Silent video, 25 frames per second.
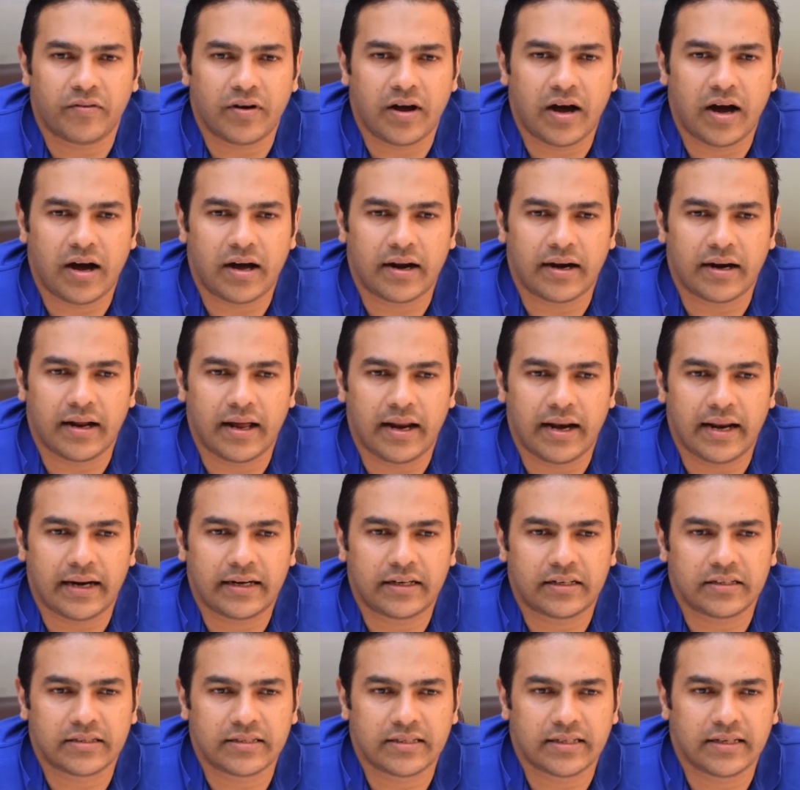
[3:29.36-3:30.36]
our
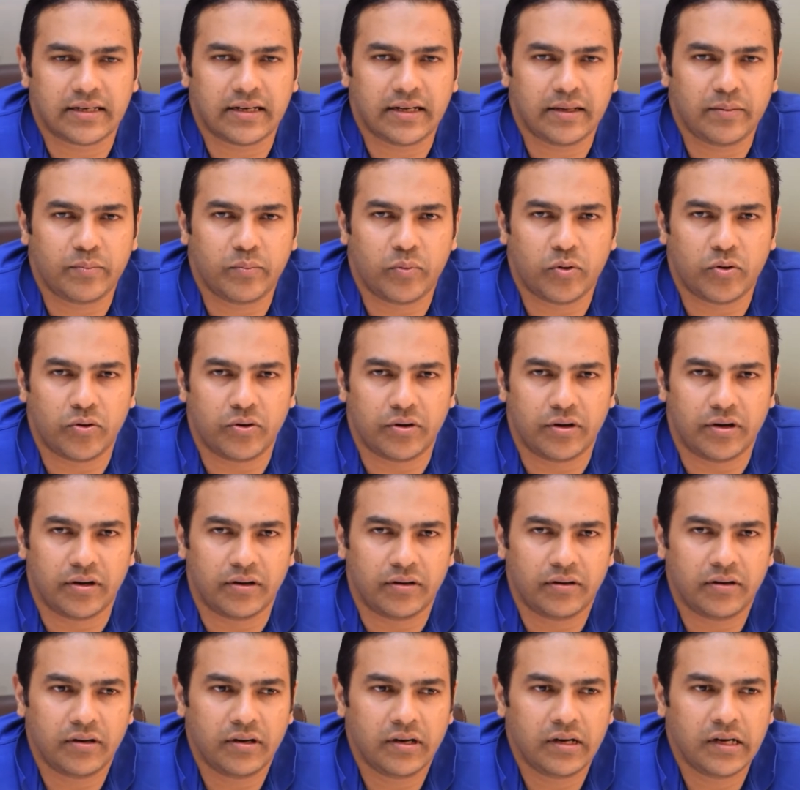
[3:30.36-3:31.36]
electricity board.
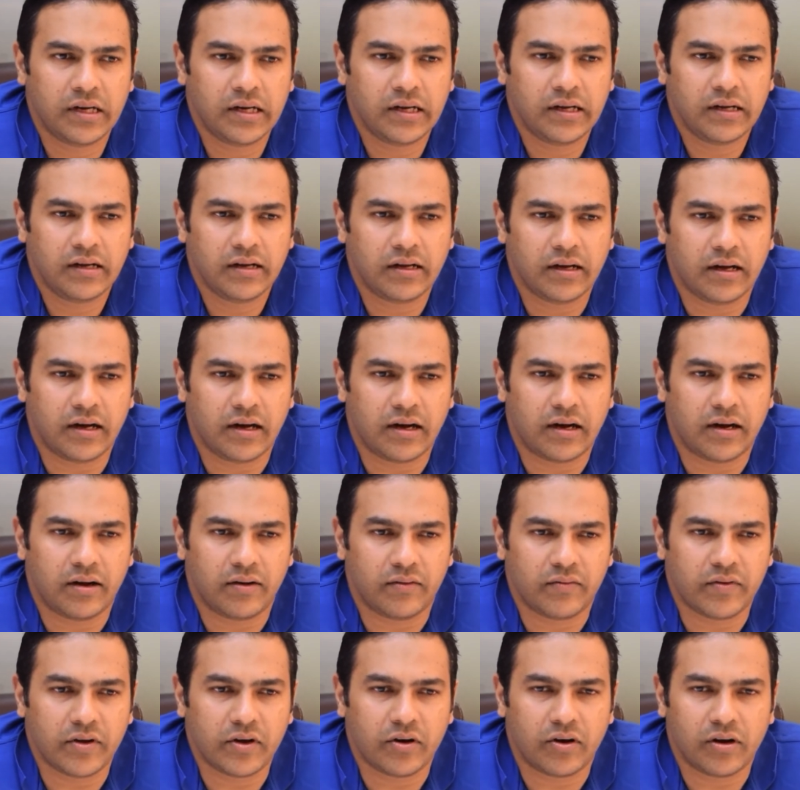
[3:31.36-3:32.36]

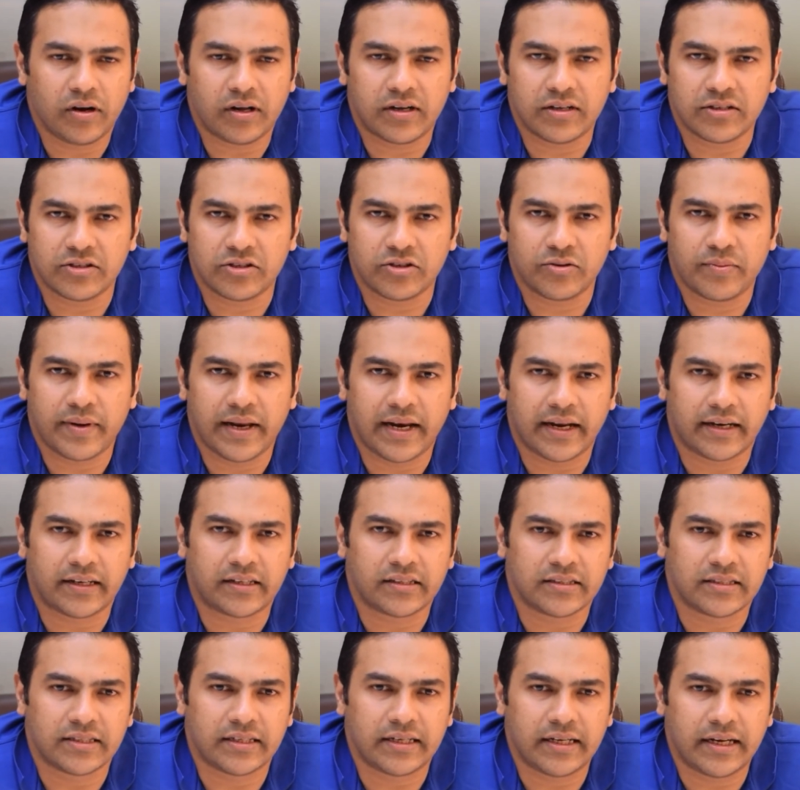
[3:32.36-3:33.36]
We all consume
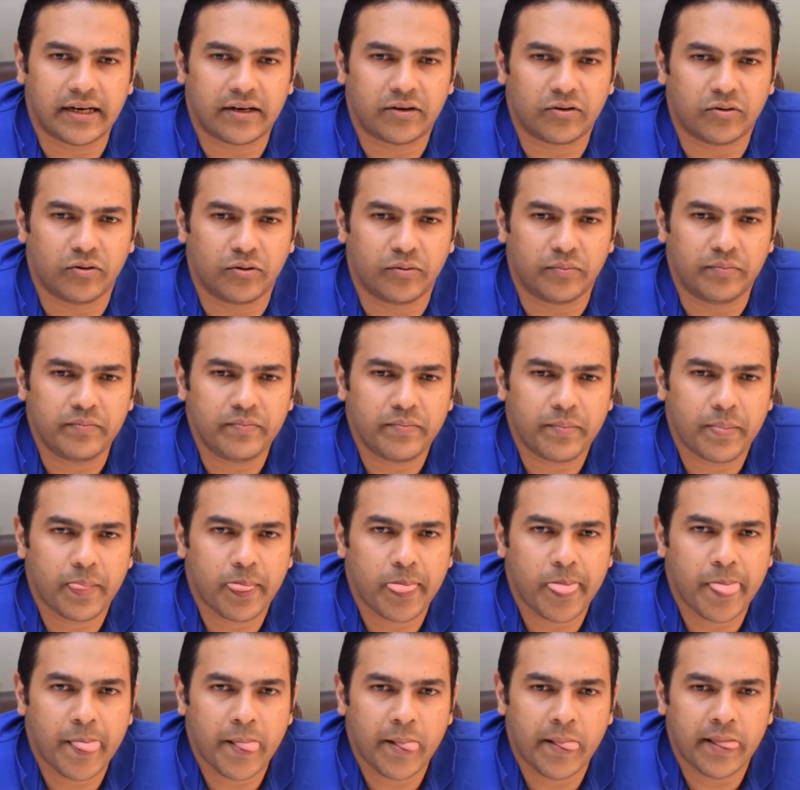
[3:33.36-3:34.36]
electricity at home.
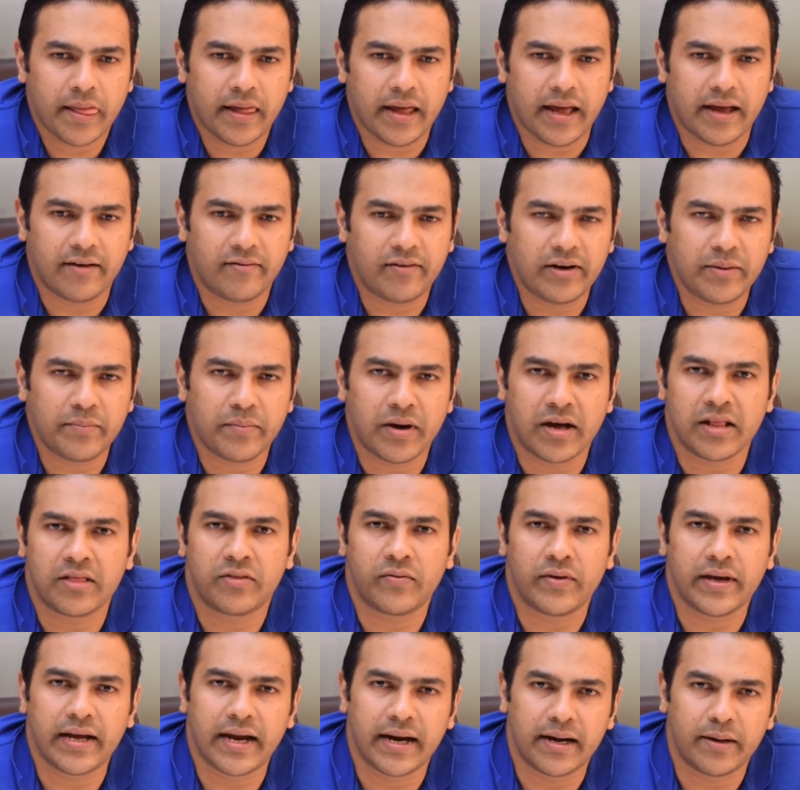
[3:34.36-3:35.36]
Every
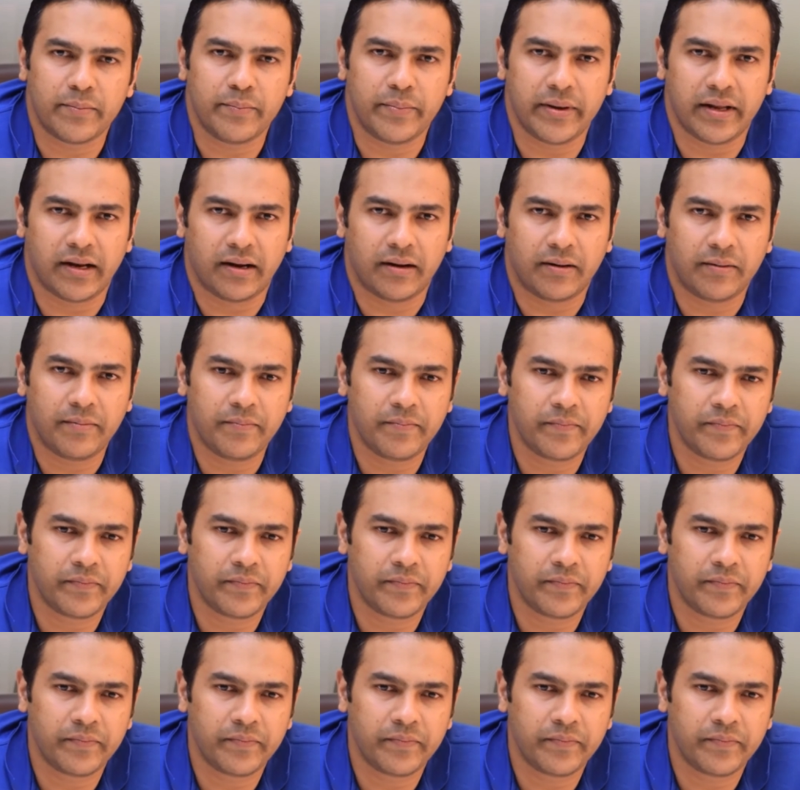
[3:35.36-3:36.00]
month we get a bill.